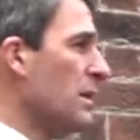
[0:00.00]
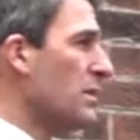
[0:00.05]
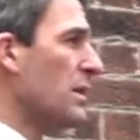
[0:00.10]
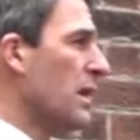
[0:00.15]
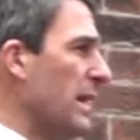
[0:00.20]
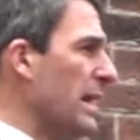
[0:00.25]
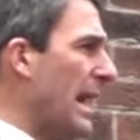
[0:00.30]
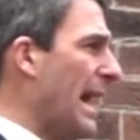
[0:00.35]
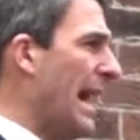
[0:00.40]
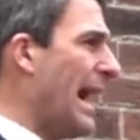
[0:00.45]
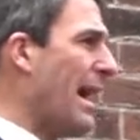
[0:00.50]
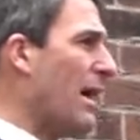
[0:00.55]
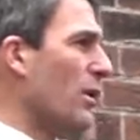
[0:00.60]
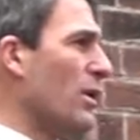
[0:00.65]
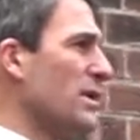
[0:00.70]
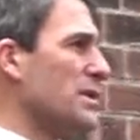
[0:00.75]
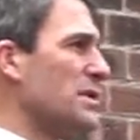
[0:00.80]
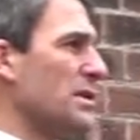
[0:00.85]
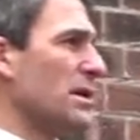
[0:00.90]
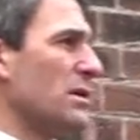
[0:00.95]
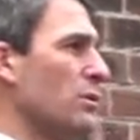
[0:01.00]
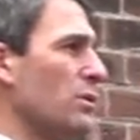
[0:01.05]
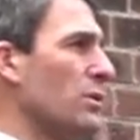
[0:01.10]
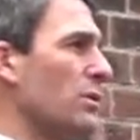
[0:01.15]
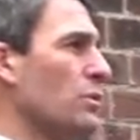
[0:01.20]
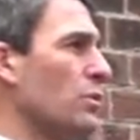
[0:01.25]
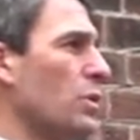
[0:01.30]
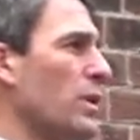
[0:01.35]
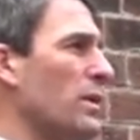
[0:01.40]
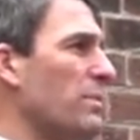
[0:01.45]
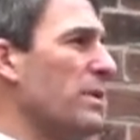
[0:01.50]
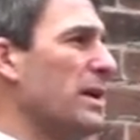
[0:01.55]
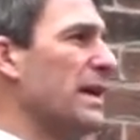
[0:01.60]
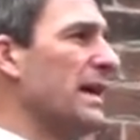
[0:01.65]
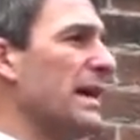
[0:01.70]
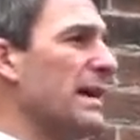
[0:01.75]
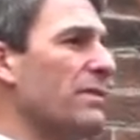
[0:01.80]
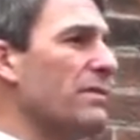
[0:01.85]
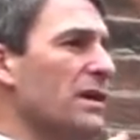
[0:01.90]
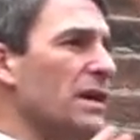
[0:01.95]
that now as we
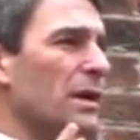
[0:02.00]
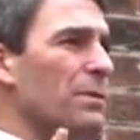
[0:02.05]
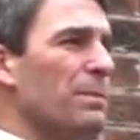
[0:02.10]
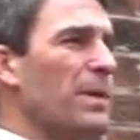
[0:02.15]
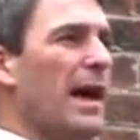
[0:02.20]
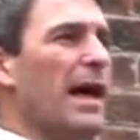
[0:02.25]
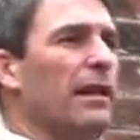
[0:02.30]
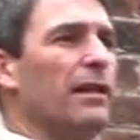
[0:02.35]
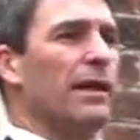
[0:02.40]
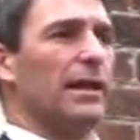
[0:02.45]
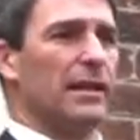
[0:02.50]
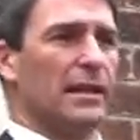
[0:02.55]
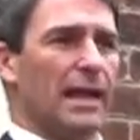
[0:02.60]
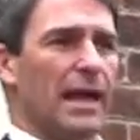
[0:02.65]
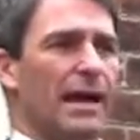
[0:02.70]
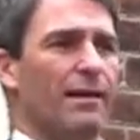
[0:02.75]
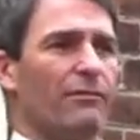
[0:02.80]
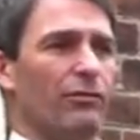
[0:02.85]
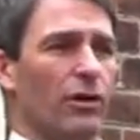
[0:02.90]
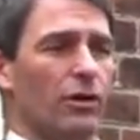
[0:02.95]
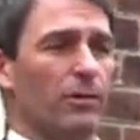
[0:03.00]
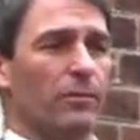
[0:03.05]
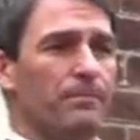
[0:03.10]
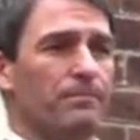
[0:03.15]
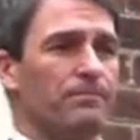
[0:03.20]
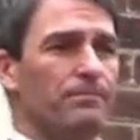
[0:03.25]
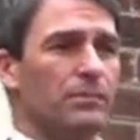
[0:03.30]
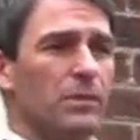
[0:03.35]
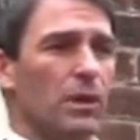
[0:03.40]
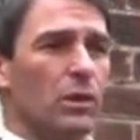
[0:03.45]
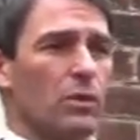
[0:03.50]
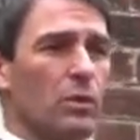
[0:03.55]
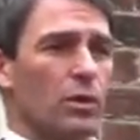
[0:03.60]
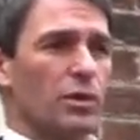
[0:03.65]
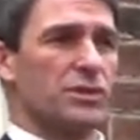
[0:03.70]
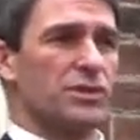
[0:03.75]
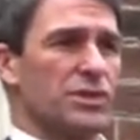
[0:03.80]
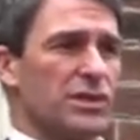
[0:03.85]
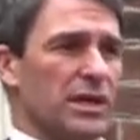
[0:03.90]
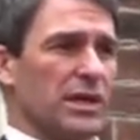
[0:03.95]
begin the appellate level,
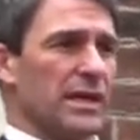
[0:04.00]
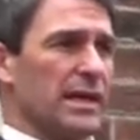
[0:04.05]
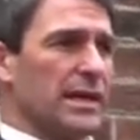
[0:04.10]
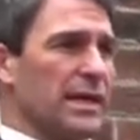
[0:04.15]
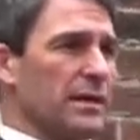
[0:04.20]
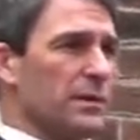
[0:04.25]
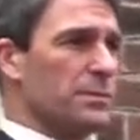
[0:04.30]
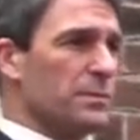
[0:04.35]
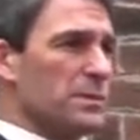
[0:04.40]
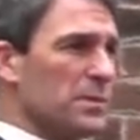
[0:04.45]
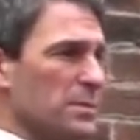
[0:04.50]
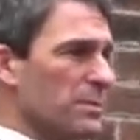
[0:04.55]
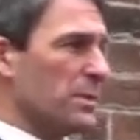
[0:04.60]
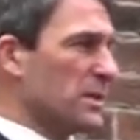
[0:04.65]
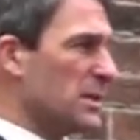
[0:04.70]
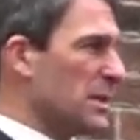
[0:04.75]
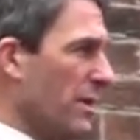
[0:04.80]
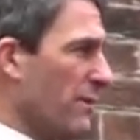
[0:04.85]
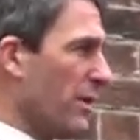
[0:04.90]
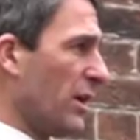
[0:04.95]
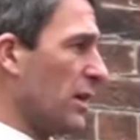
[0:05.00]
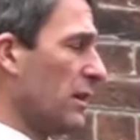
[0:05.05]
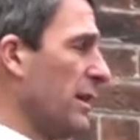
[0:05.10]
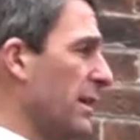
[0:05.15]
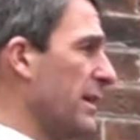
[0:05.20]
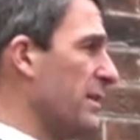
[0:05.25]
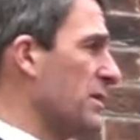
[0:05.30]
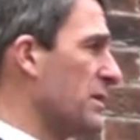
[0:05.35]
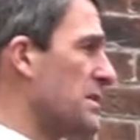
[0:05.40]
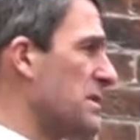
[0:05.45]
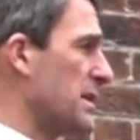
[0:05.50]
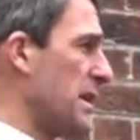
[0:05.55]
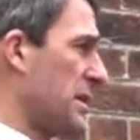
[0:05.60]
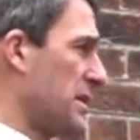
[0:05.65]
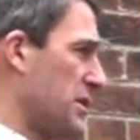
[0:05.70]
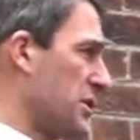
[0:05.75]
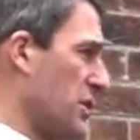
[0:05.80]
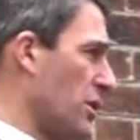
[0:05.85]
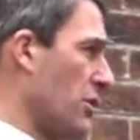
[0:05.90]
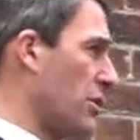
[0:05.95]
we're seeing specifically in the
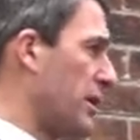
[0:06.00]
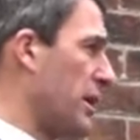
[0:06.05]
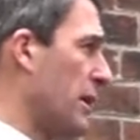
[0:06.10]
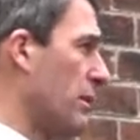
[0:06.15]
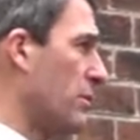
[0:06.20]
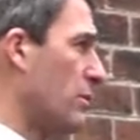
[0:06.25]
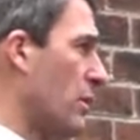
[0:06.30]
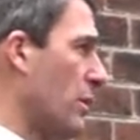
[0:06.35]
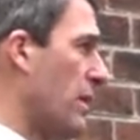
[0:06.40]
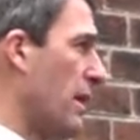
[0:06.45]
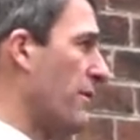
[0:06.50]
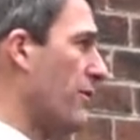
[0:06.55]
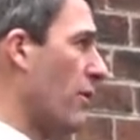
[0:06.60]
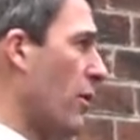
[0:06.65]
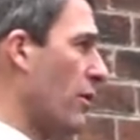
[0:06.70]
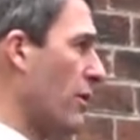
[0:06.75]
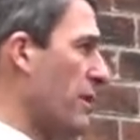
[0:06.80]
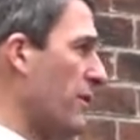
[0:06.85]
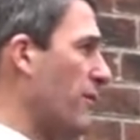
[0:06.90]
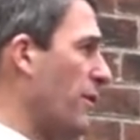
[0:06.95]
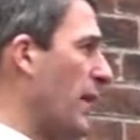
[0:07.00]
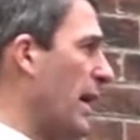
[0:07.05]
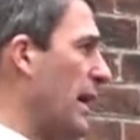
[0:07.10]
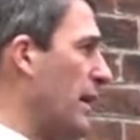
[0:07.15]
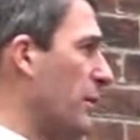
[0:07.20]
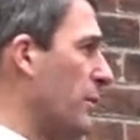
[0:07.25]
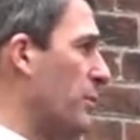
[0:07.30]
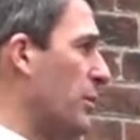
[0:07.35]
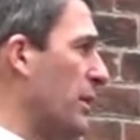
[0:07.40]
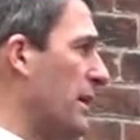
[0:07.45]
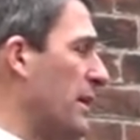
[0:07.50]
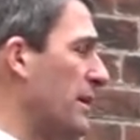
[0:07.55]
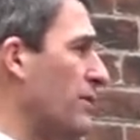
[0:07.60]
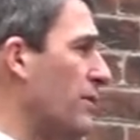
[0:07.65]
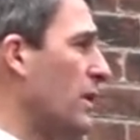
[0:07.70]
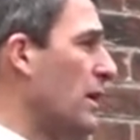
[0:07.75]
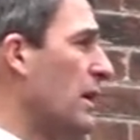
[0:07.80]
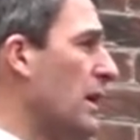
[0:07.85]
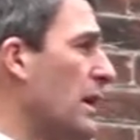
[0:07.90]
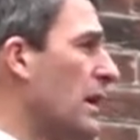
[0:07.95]
Sixth Circuit, where they've already filed a brief,
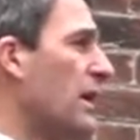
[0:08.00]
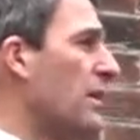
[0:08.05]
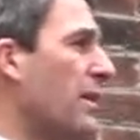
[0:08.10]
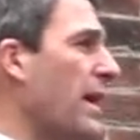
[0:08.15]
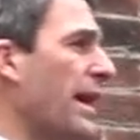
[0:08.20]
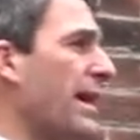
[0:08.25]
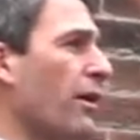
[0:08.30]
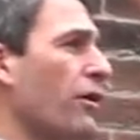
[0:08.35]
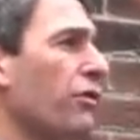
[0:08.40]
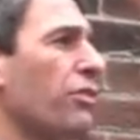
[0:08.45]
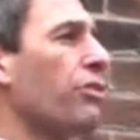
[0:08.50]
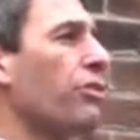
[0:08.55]
they are